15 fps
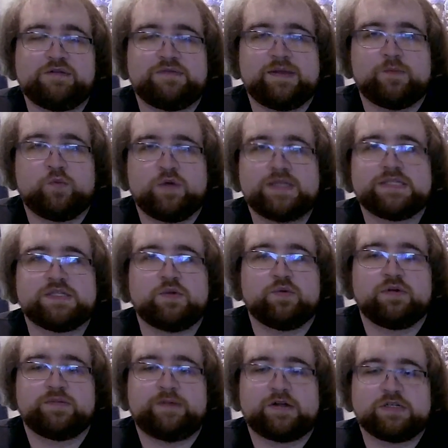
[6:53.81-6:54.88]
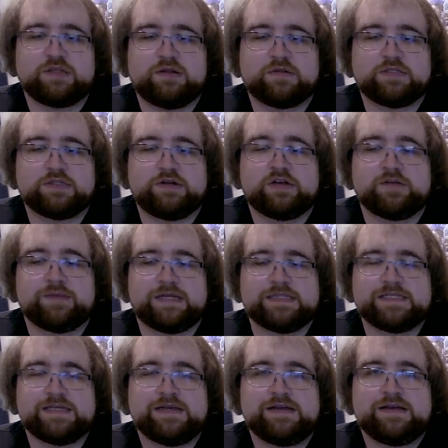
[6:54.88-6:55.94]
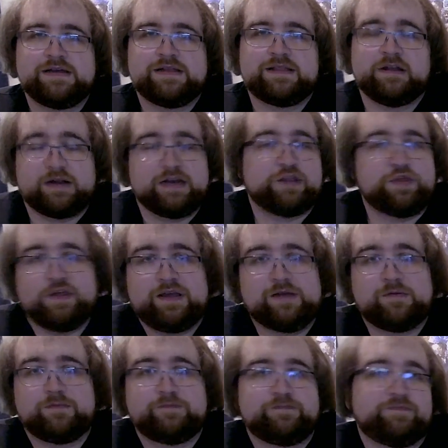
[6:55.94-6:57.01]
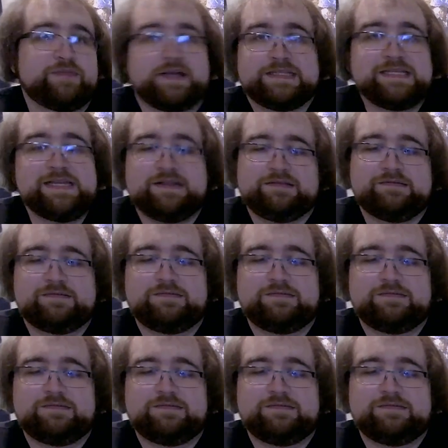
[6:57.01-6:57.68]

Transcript: of them wins the World Martial Arts Tournament, they're going to think, that's it.